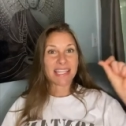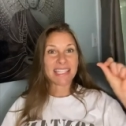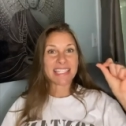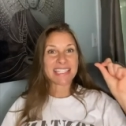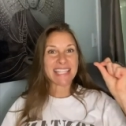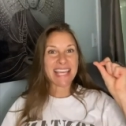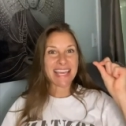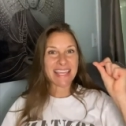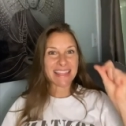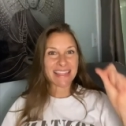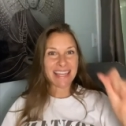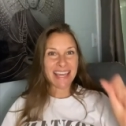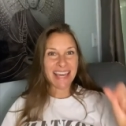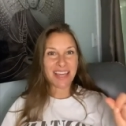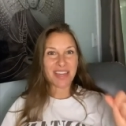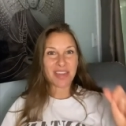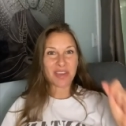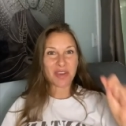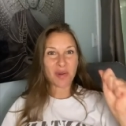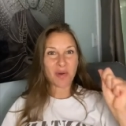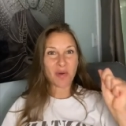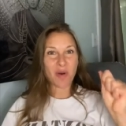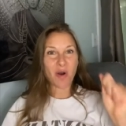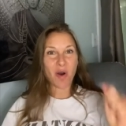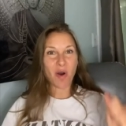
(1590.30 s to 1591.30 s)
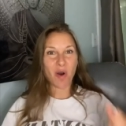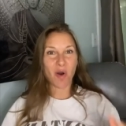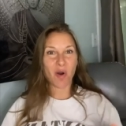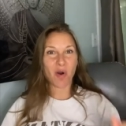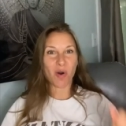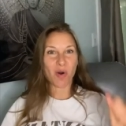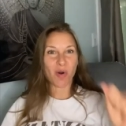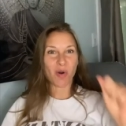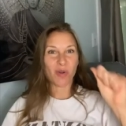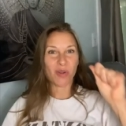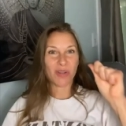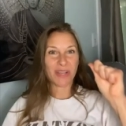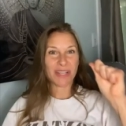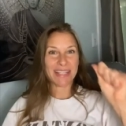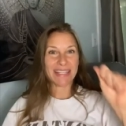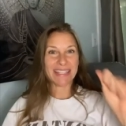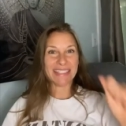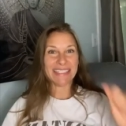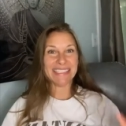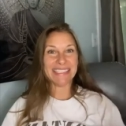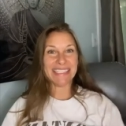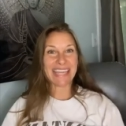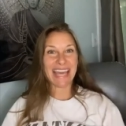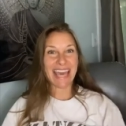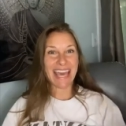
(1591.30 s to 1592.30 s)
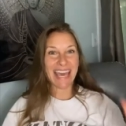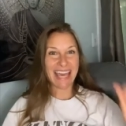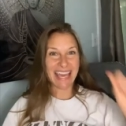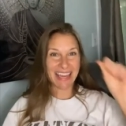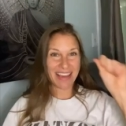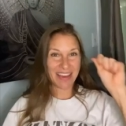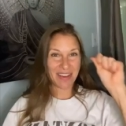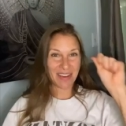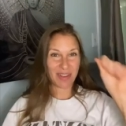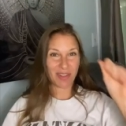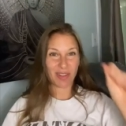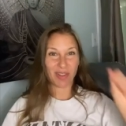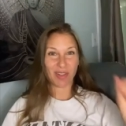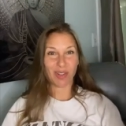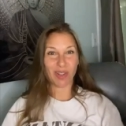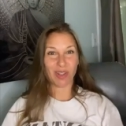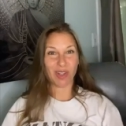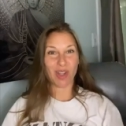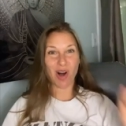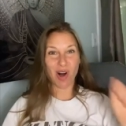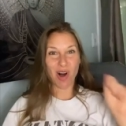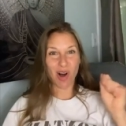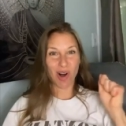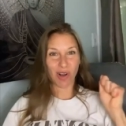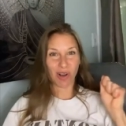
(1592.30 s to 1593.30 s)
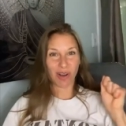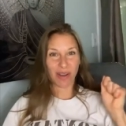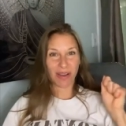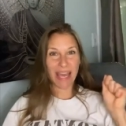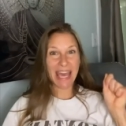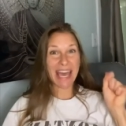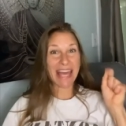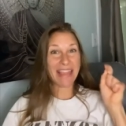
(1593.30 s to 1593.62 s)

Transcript: say thank you all day long.